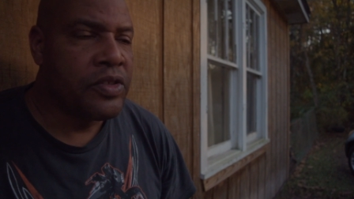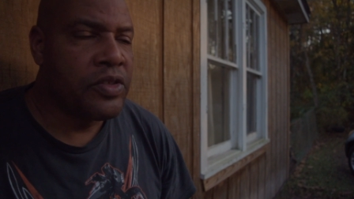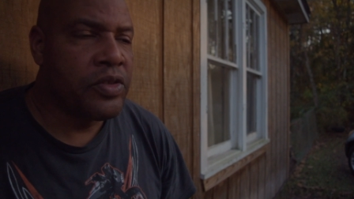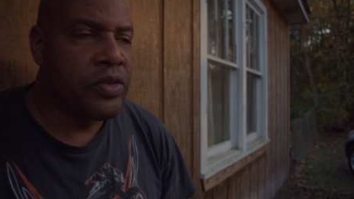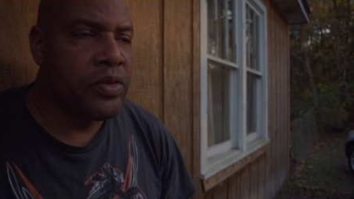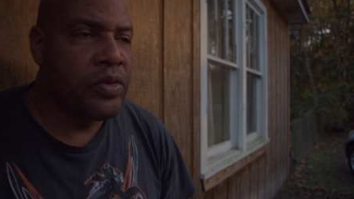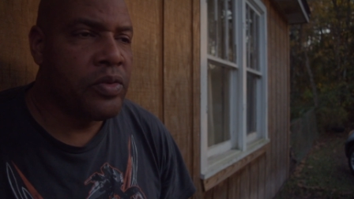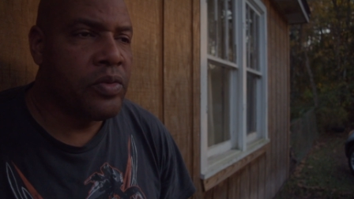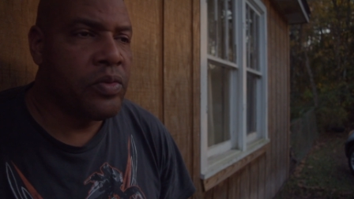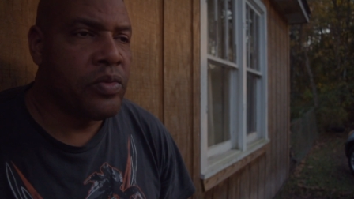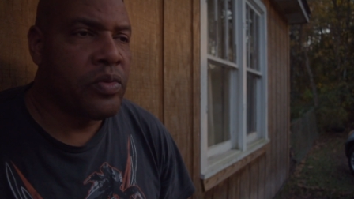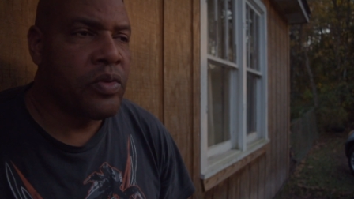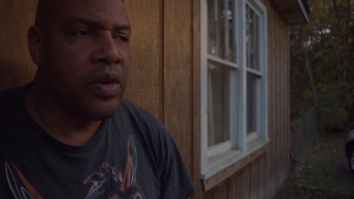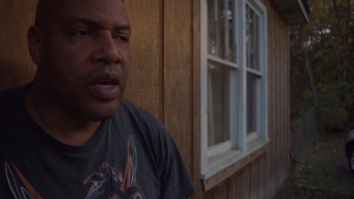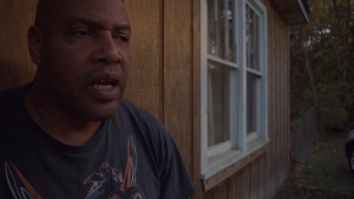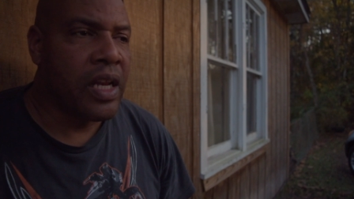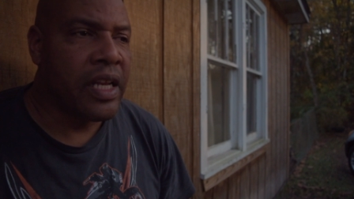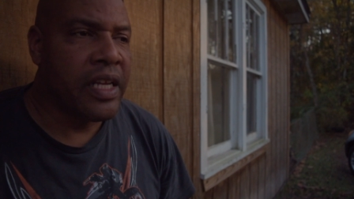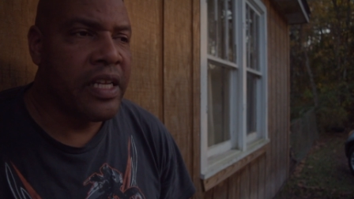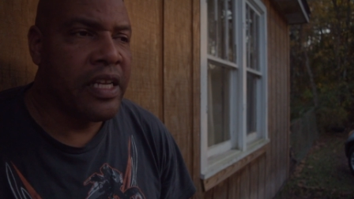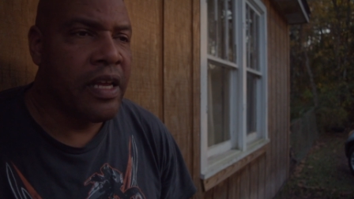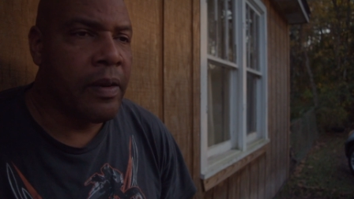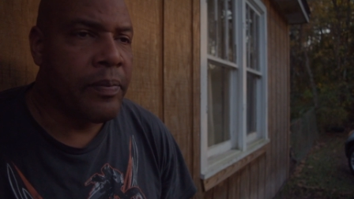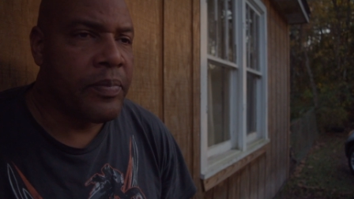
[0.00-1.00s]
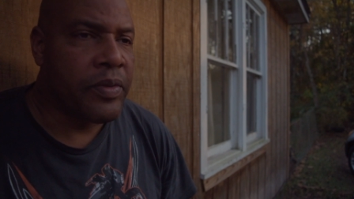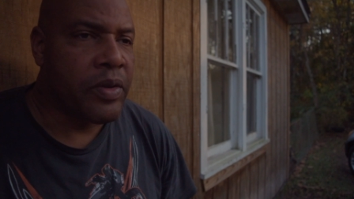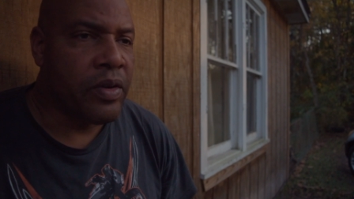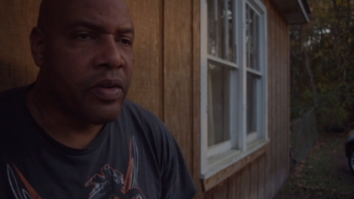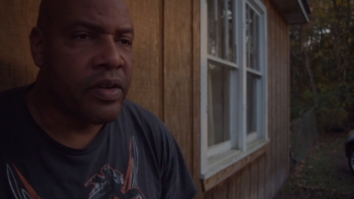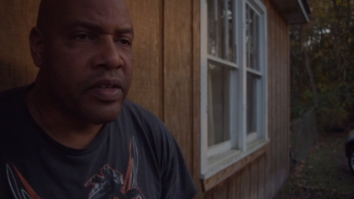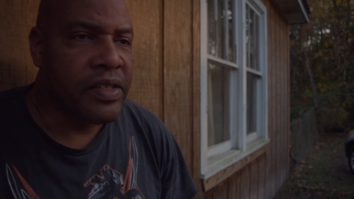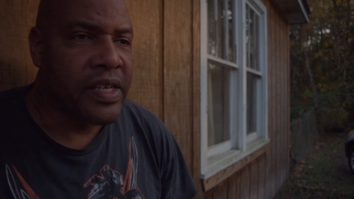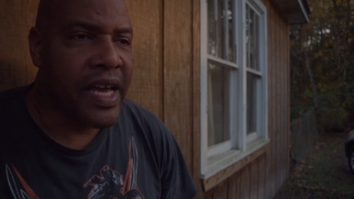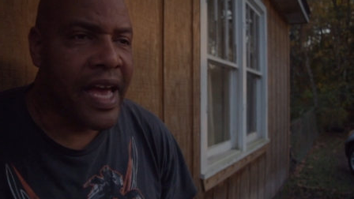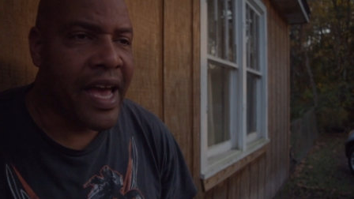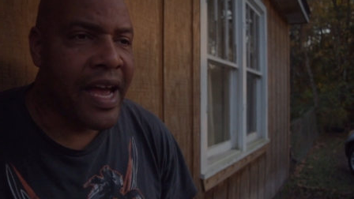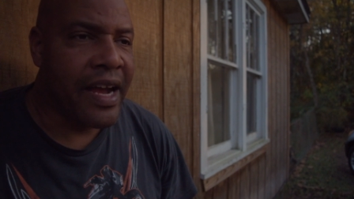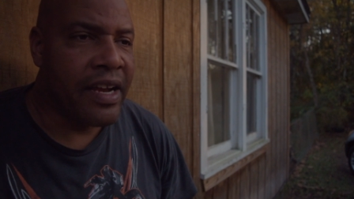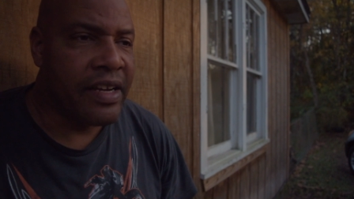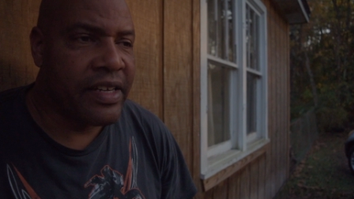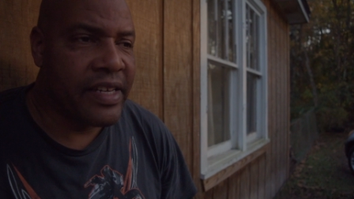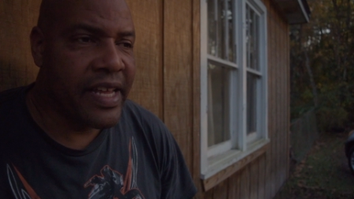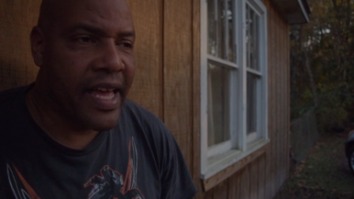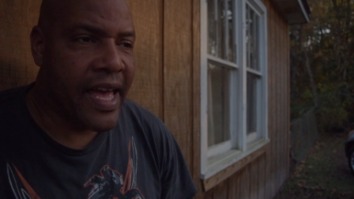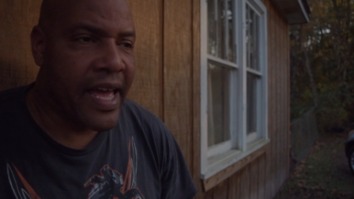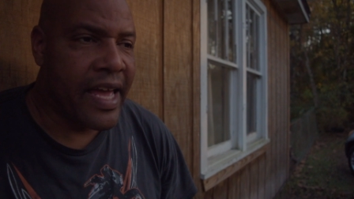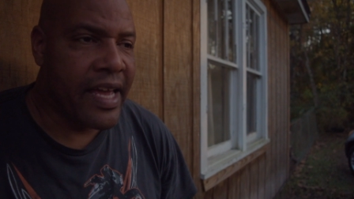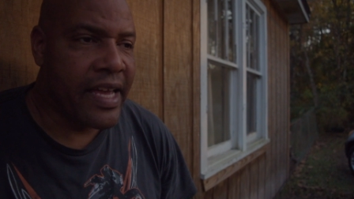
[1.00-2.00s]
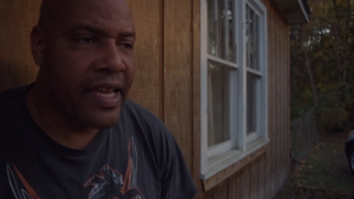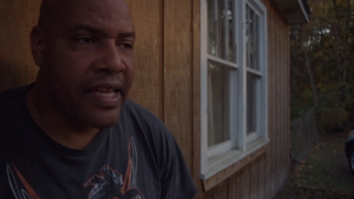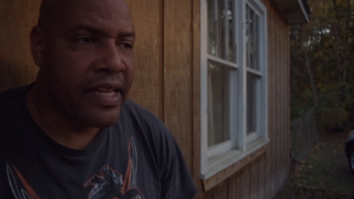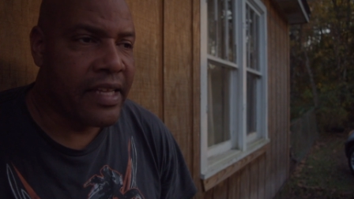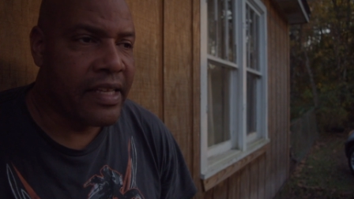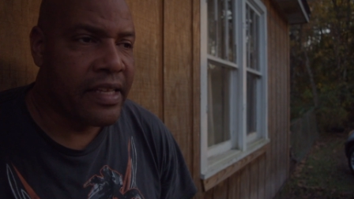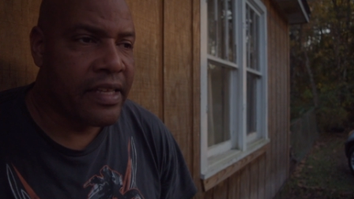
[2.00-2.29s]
to clean up your entire diet